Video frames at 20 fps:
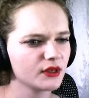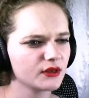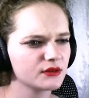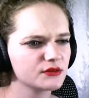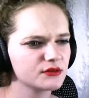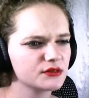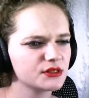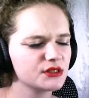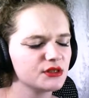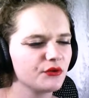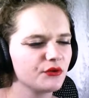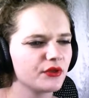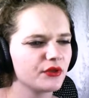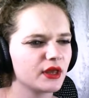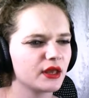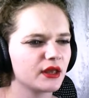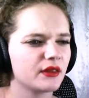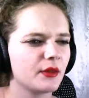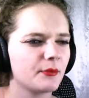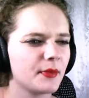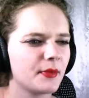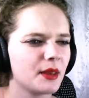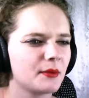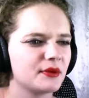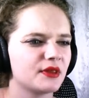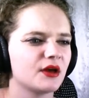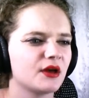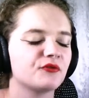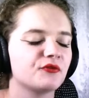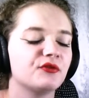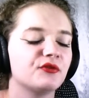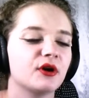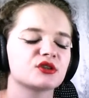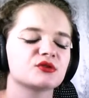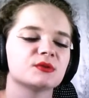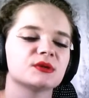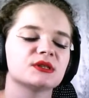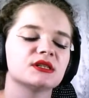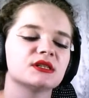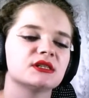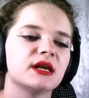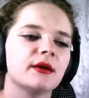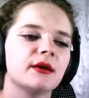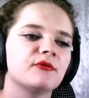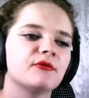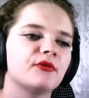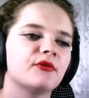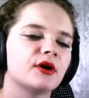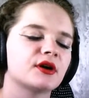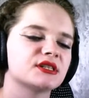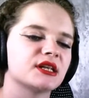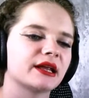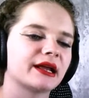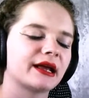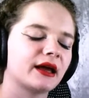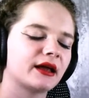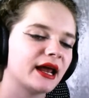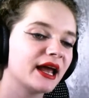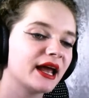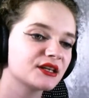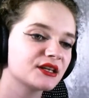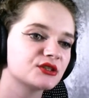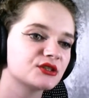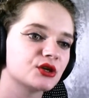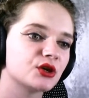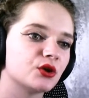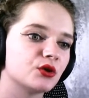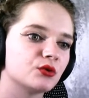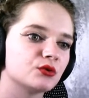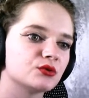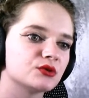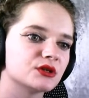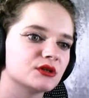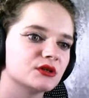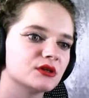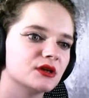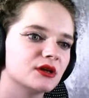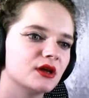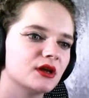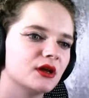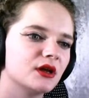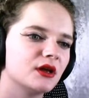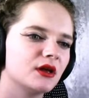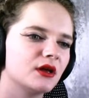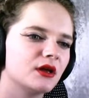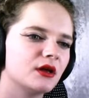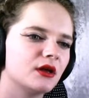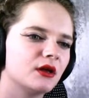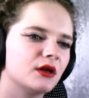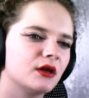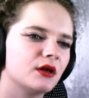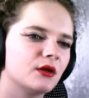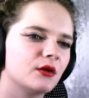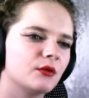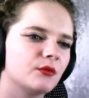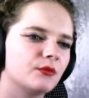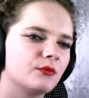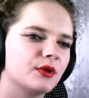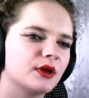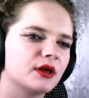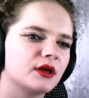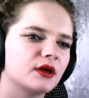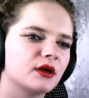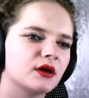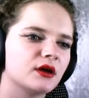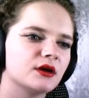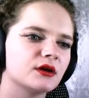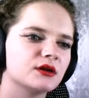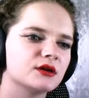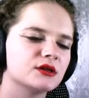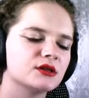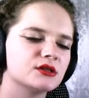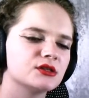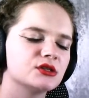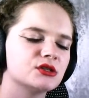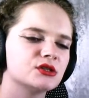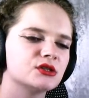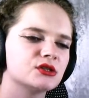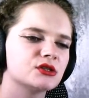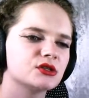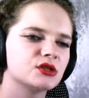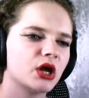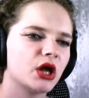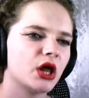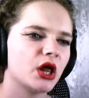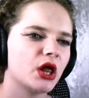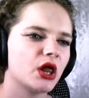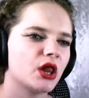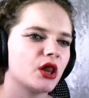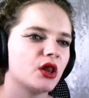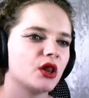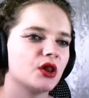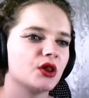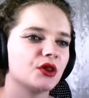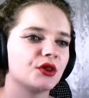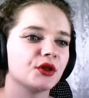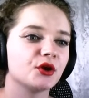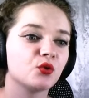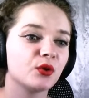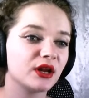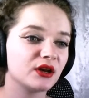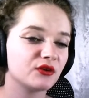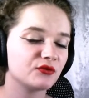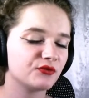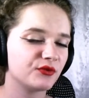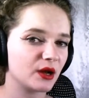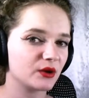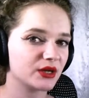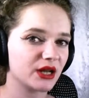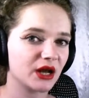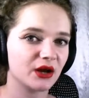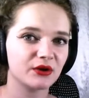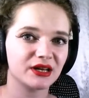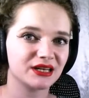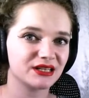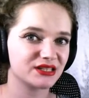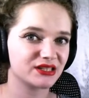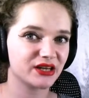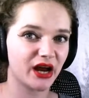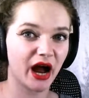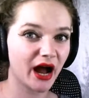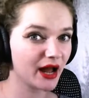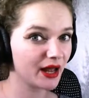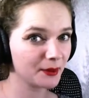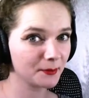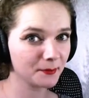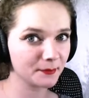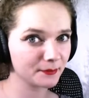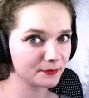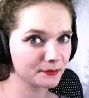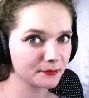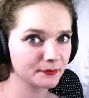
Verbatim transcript: Because I'm still thinking that maybe that fox was the same fox that got executed. Because... the queen found out in time?